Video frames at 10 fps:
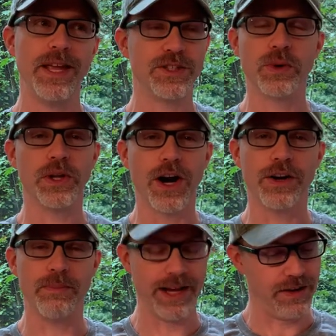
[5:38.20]
it's really
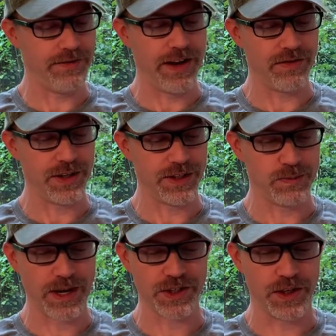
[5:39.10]
hard to pick a favorite,
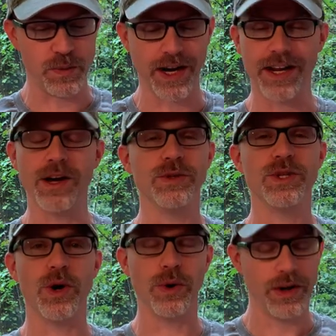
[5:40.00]
especially when I know
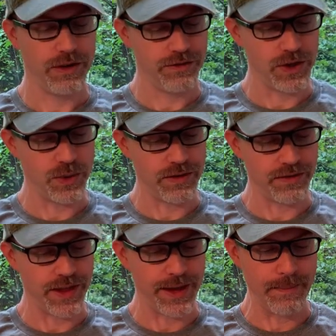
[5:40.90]
so few
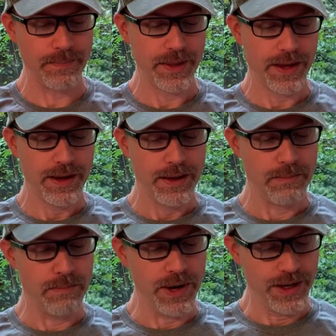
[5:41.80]
of them.
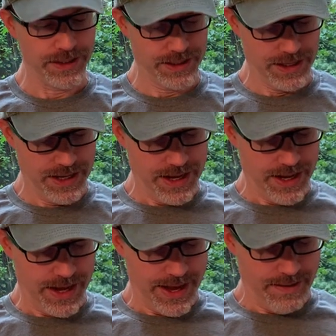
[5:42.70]
But
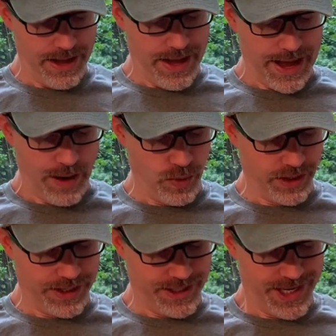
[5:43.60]
I
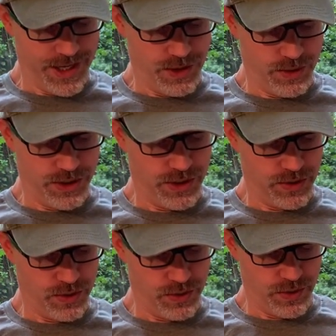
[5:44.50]
will continue
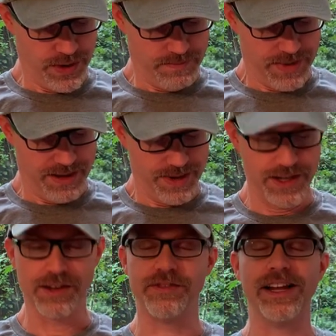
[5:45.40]
to
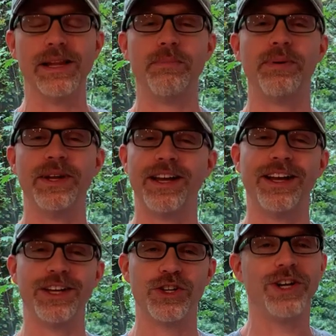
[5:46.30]
maybe develop
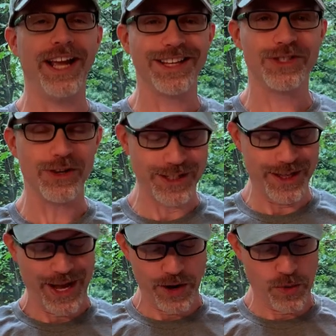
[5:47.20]
a good answer
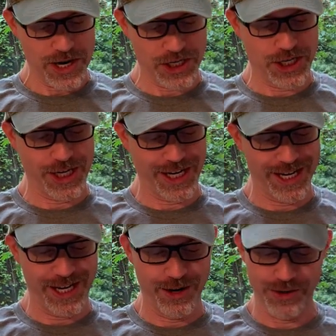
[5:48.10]
to that question
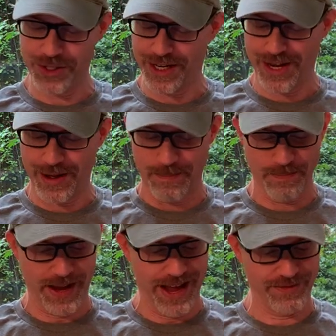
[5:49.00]
in years to
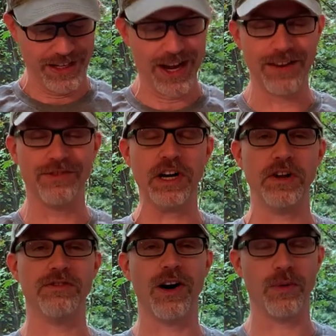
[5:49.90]
come. I haven't gotten
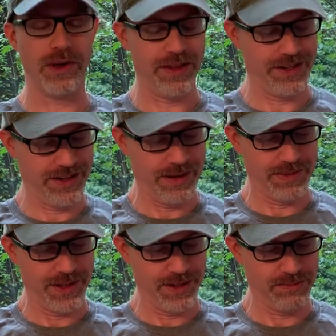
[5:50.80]
very far with it
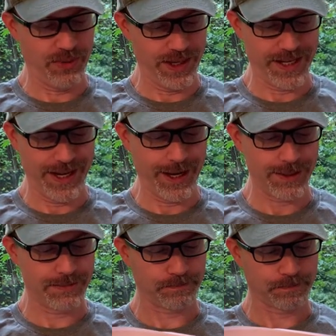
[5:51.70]
up to this point, I
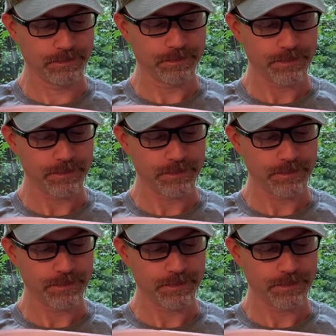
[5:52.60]
guess.